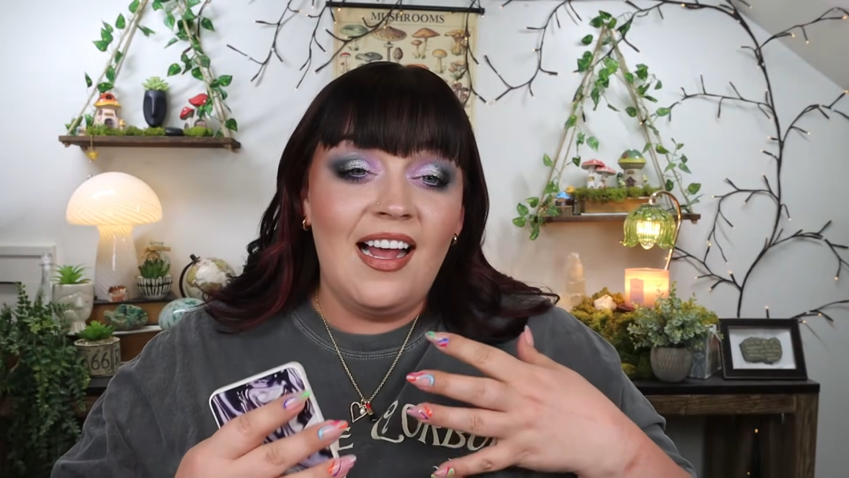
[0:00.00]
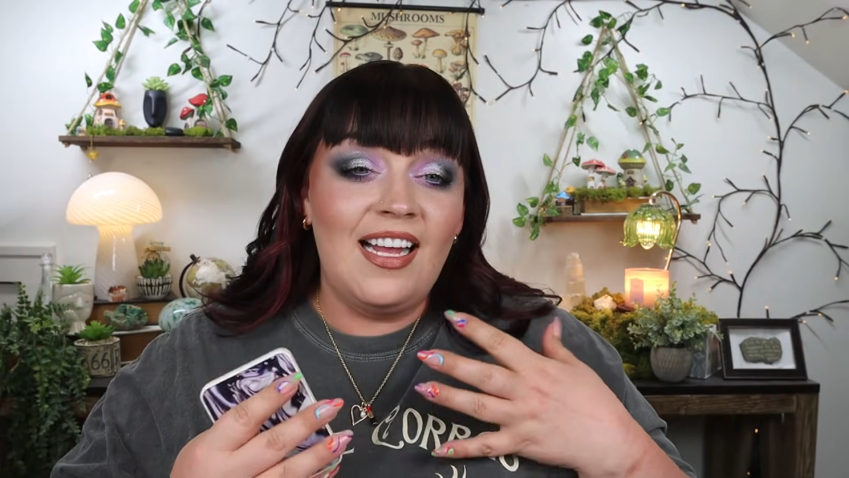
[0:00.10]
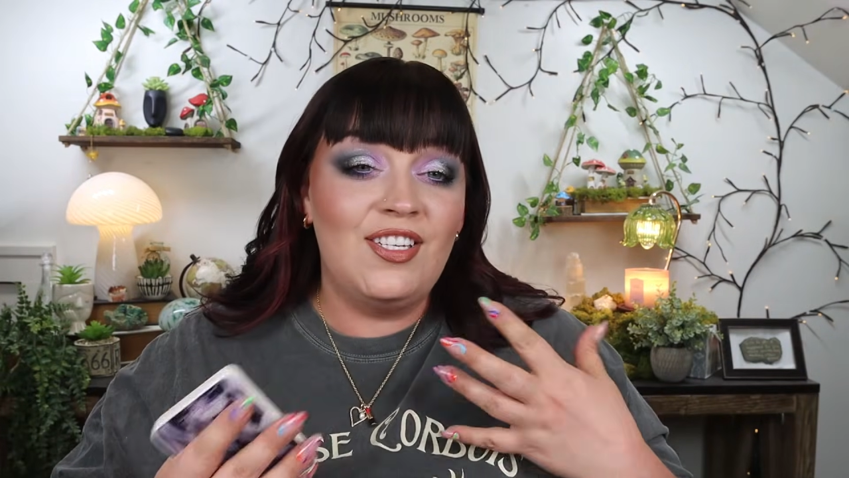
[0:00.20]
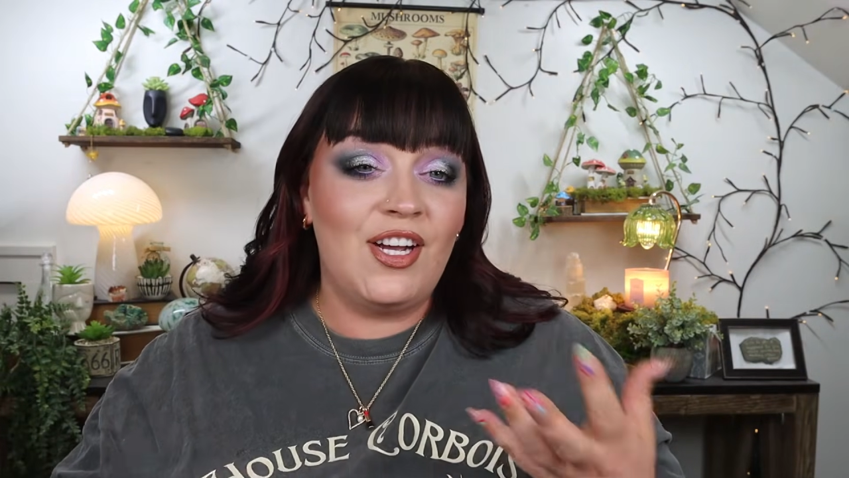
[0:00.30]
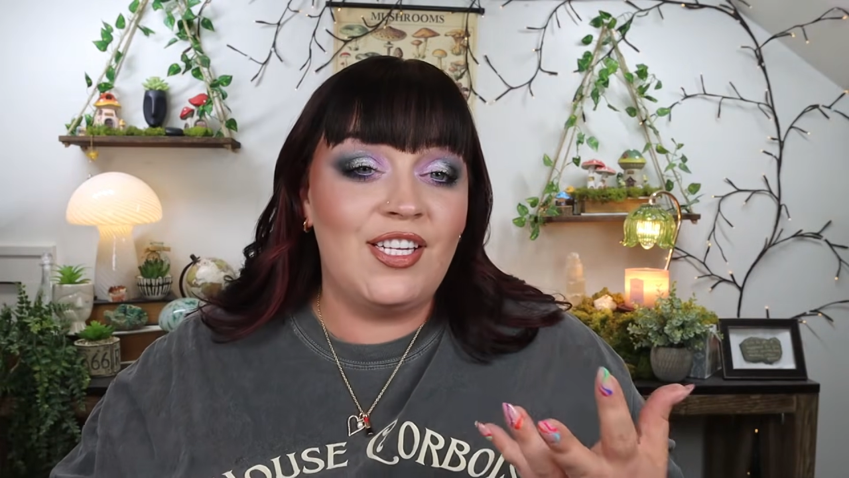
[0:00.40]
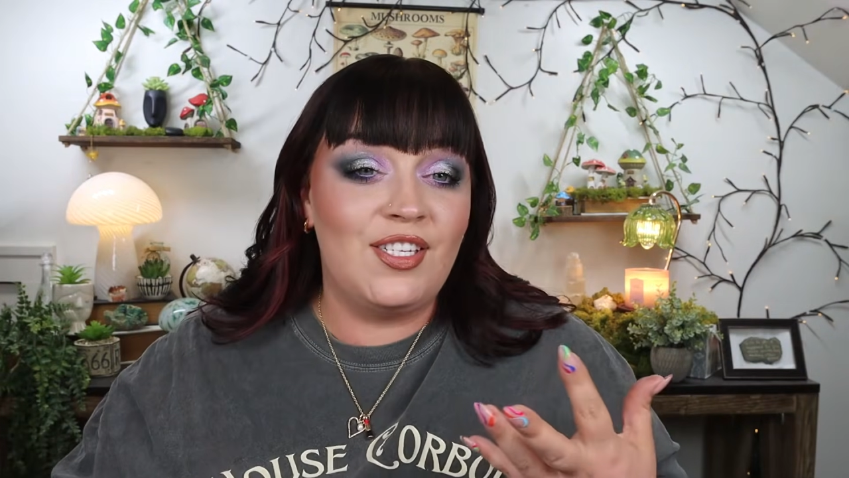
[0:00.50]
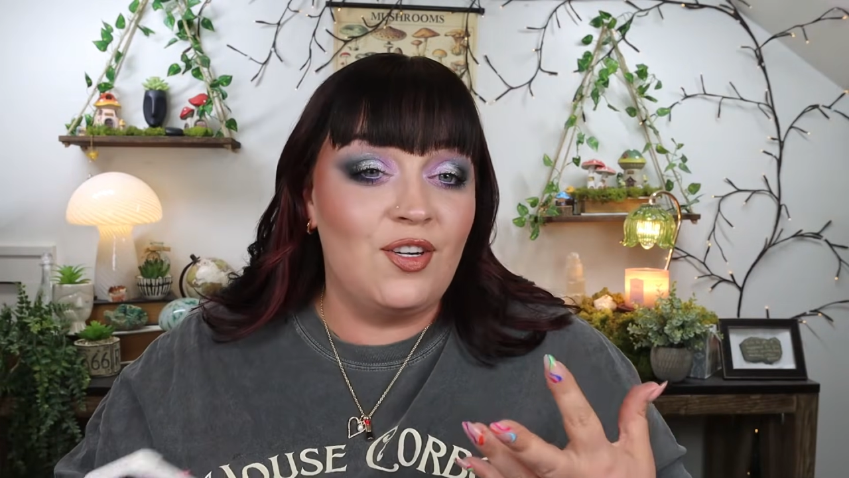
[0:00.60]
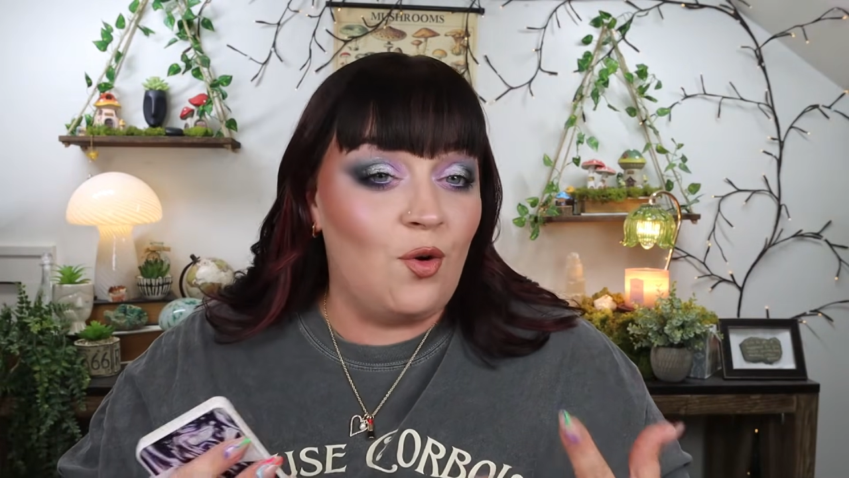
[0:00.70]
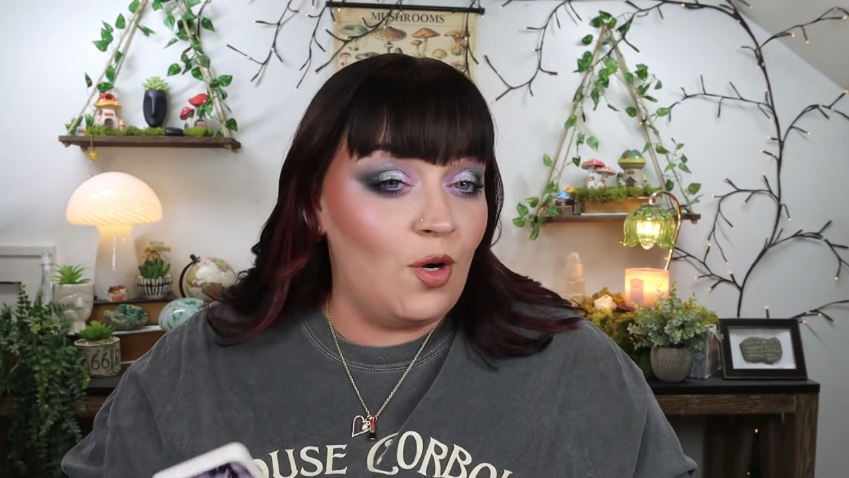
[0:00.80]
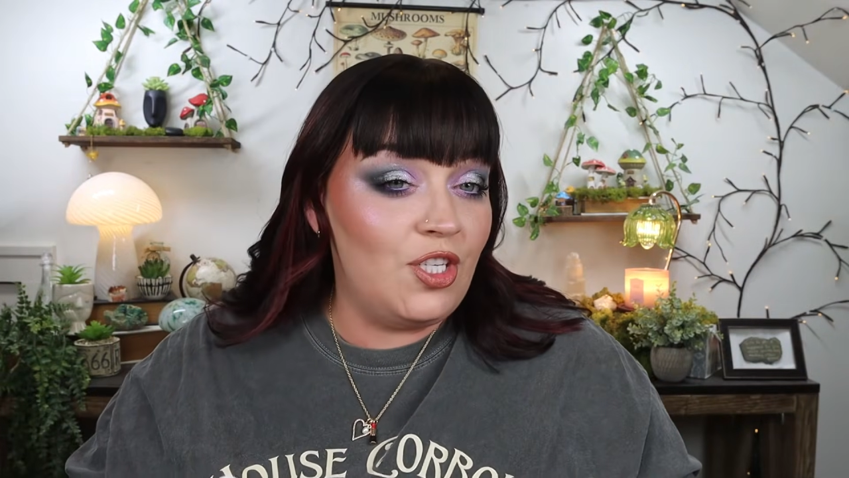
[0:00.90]
and just
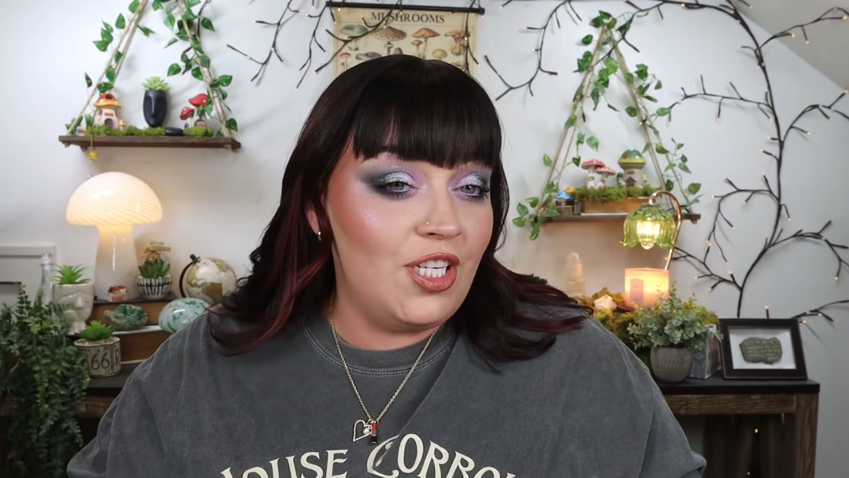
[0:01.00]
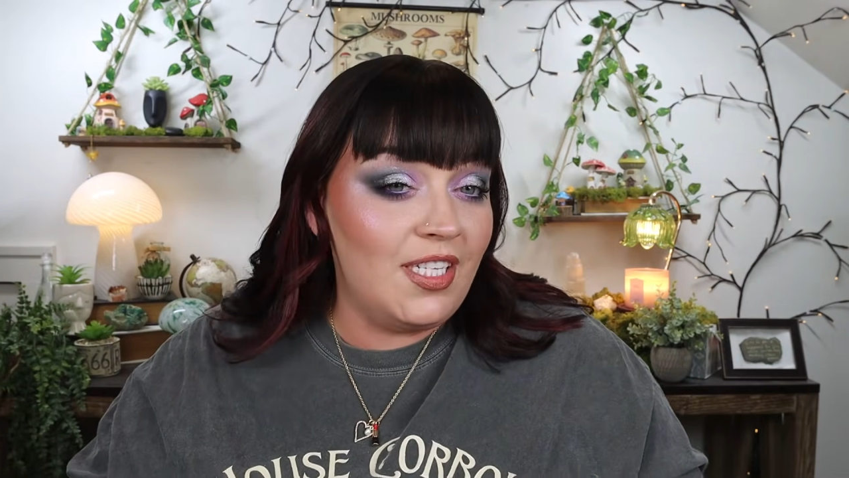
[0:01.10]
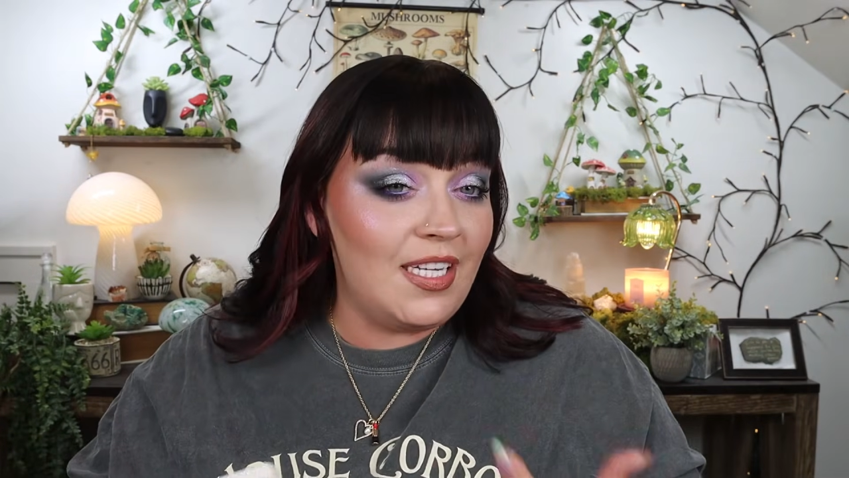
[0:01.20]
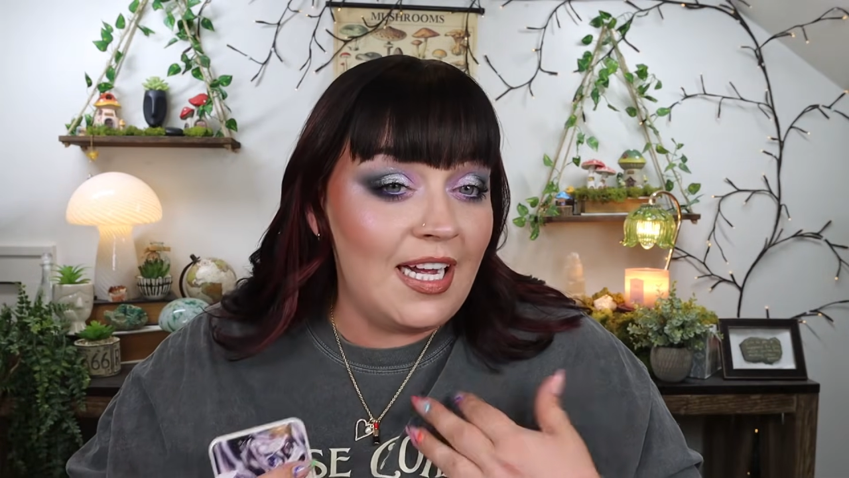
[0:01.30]
gorgeous